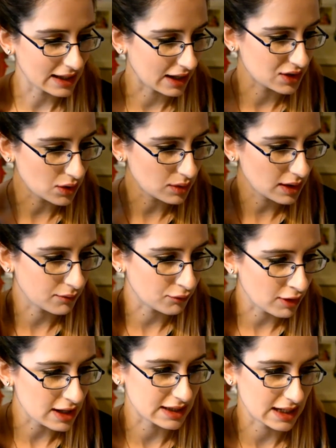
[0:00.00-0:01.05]
I don't think I've
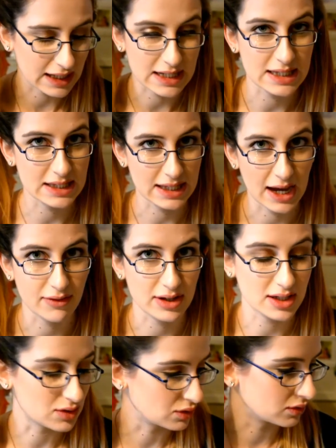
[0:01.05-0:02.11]
read any scary
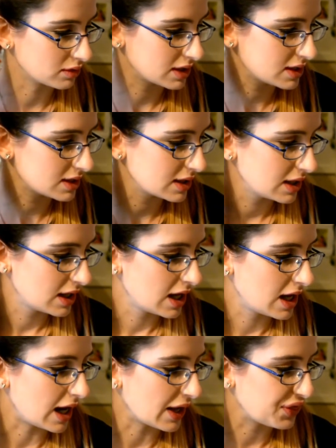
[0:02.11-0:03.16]
stories.
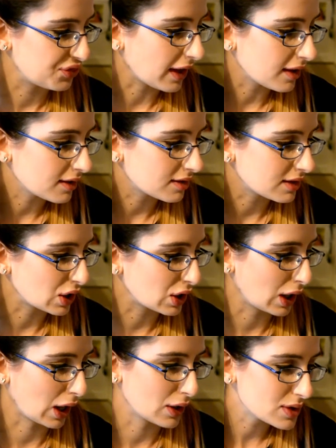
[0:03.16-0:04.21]
I think the
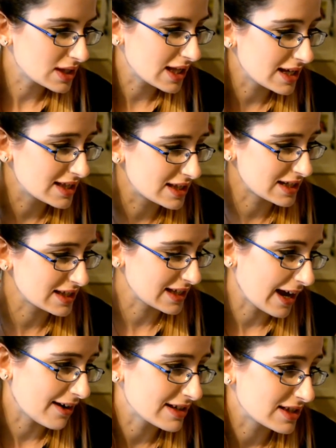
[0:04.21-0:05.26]
closest to
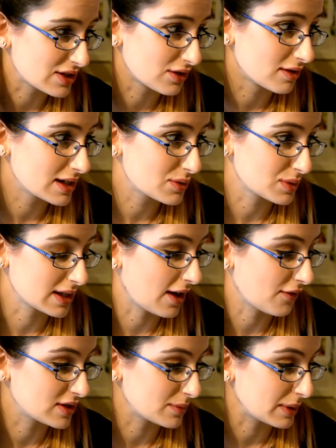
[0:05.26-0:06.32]
scary stories would have
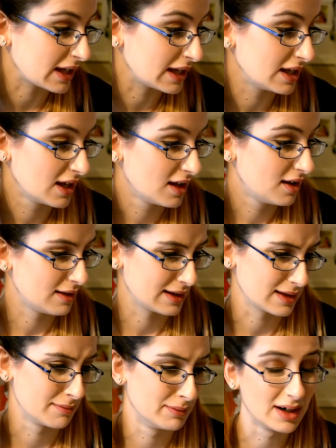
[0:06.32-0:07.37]
to be like
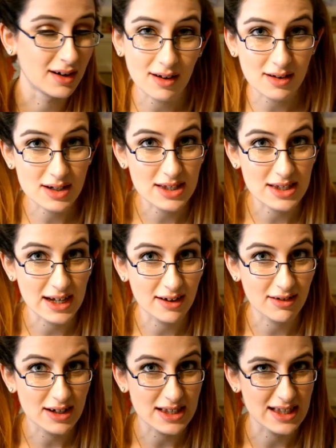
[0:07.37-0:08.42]
the Marked
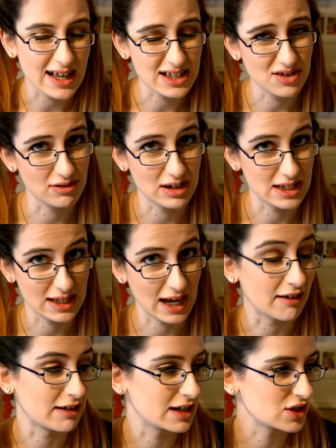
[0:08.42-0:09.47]
series, and that's not really
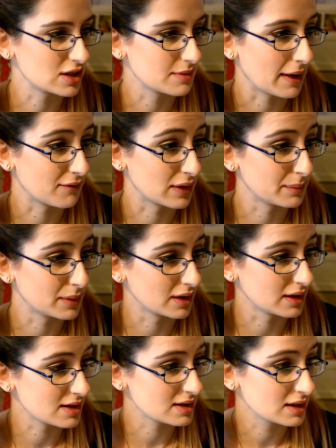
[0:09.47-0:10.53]
scary, it's just about vampires.